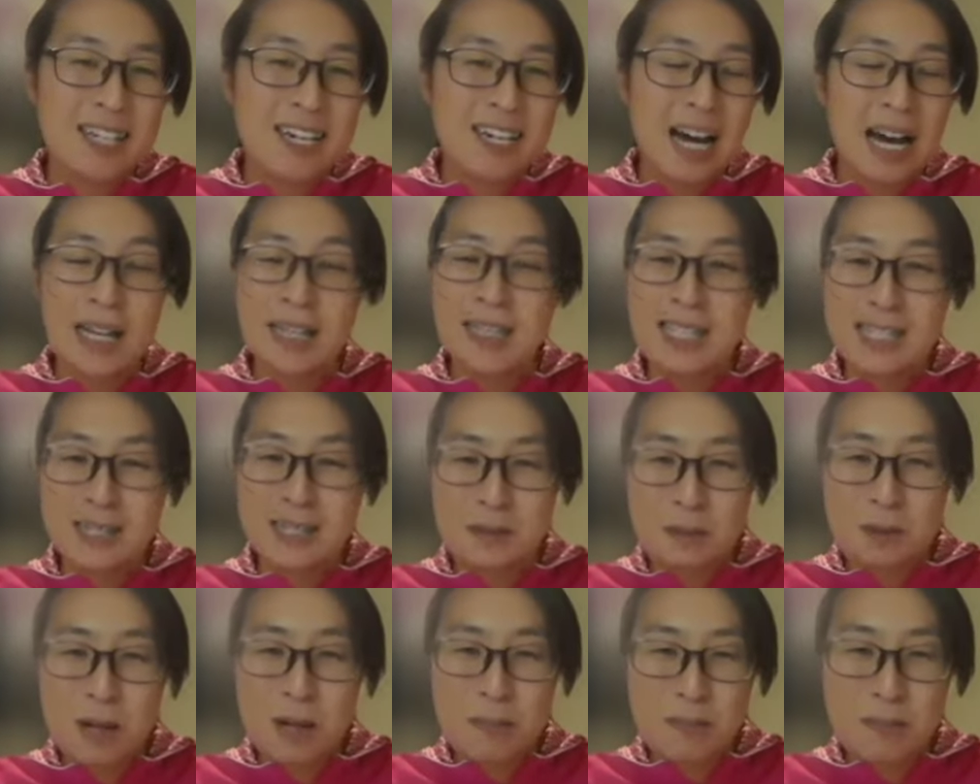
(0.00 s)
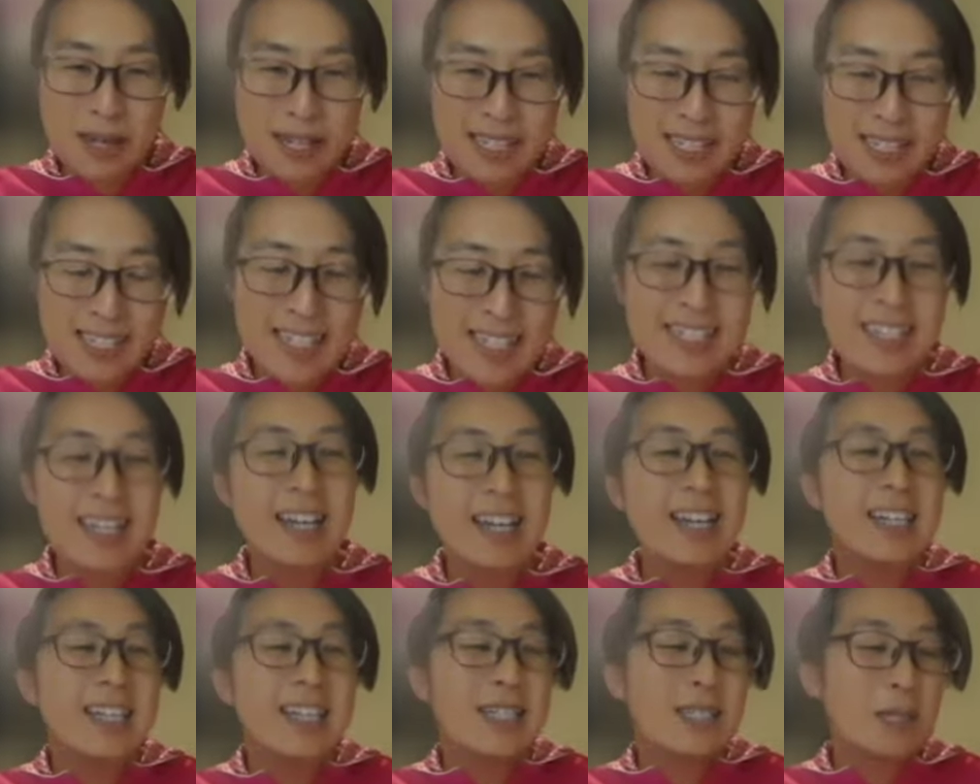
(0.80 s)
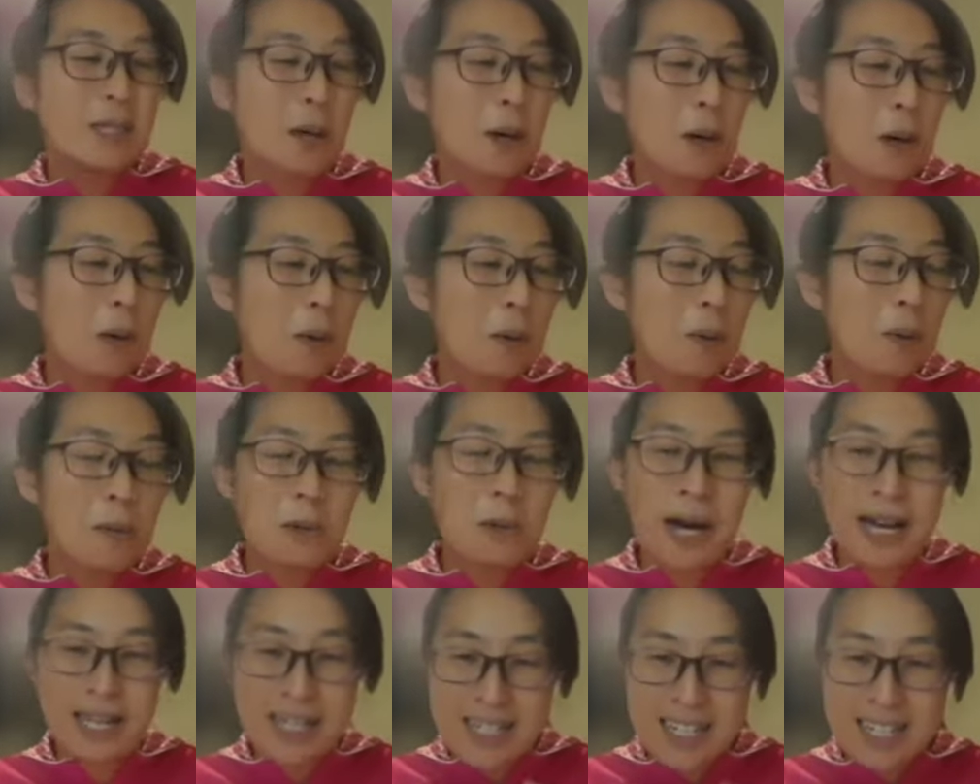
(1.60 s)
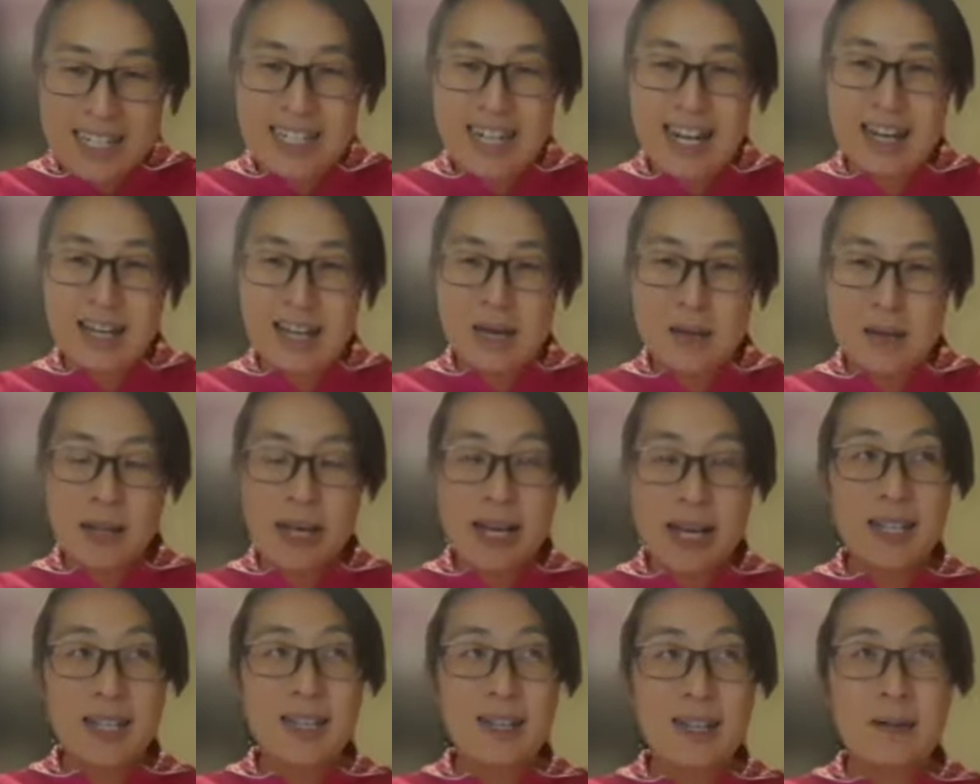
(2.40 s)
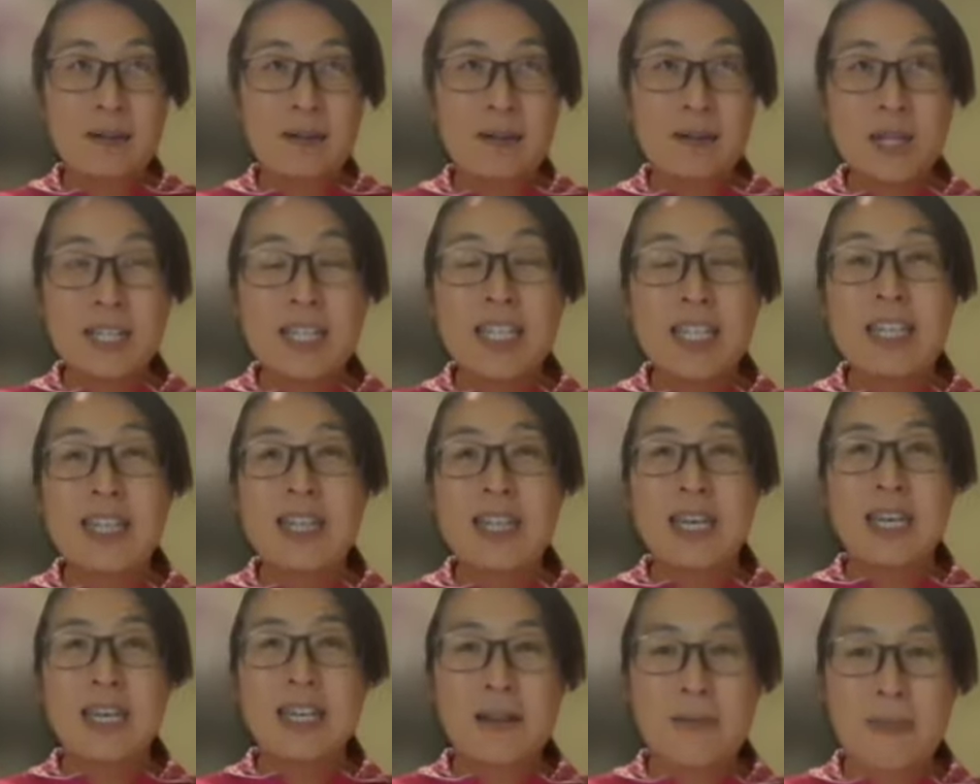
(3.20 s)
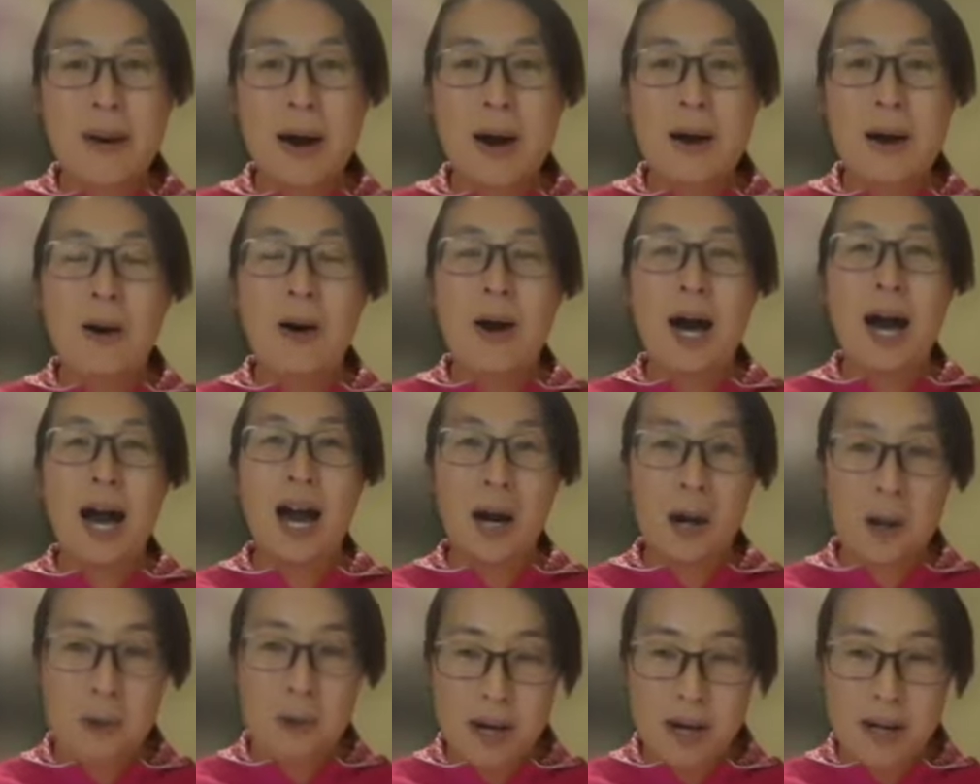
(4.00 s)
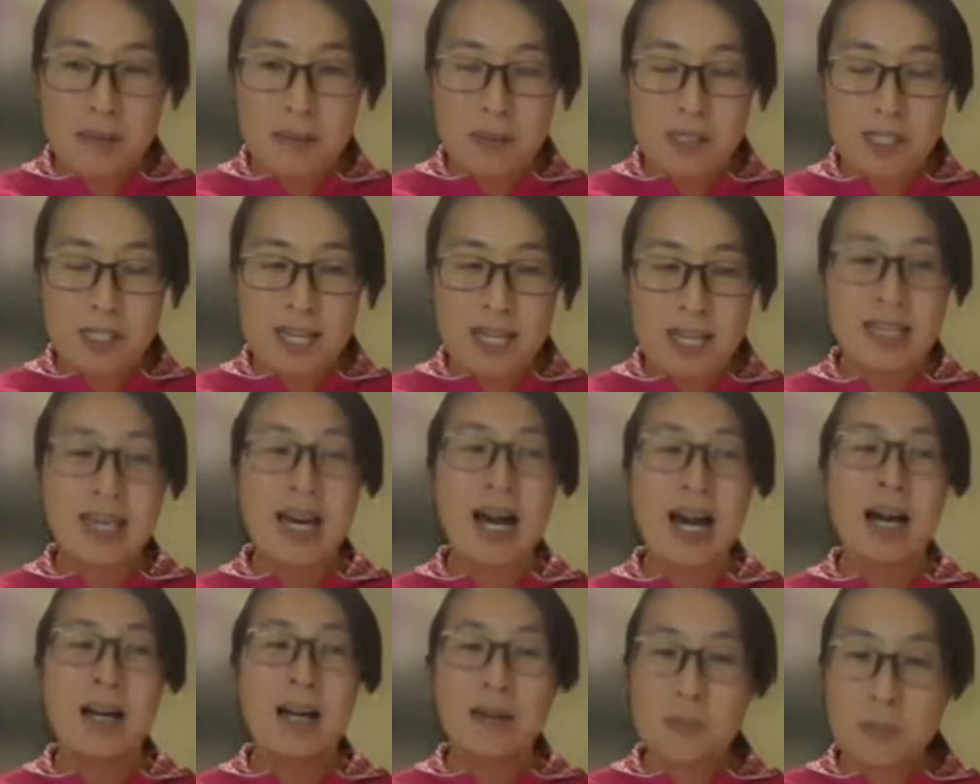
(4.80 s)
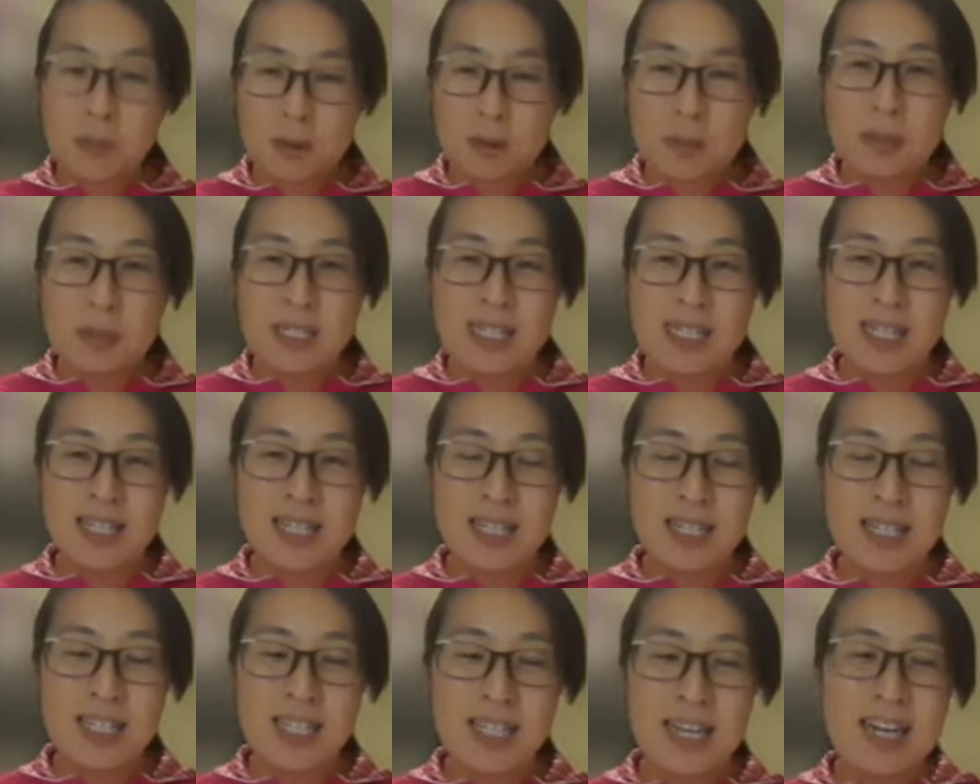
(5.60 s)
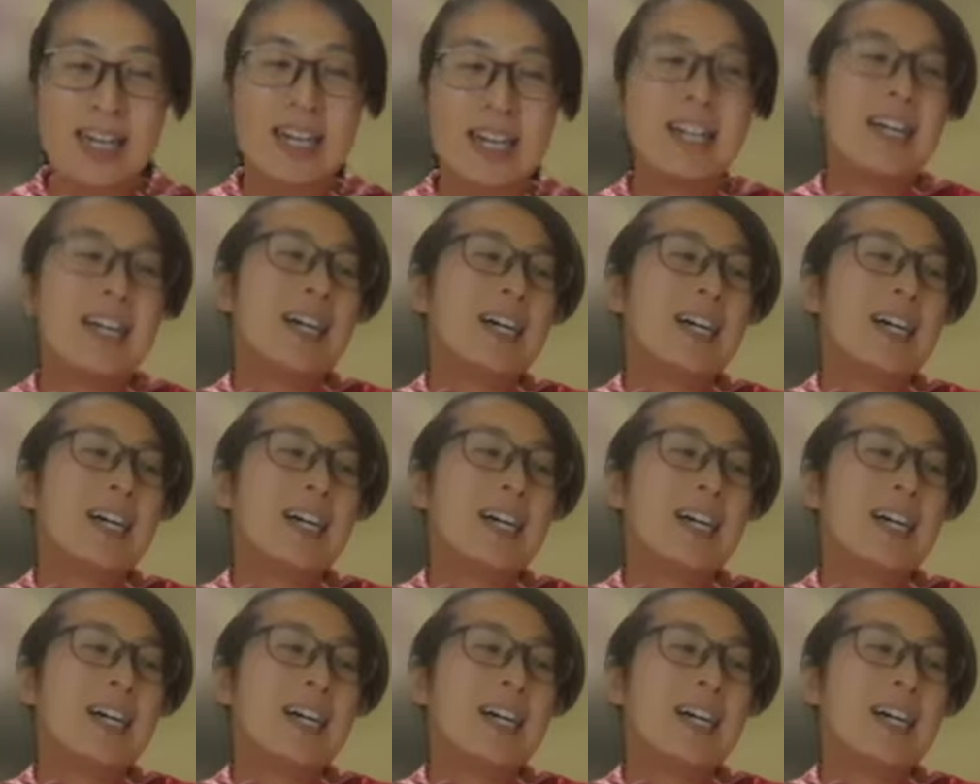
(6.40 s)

at least one patient. So I can kind of like really think about how I'm saying how I'm representing it.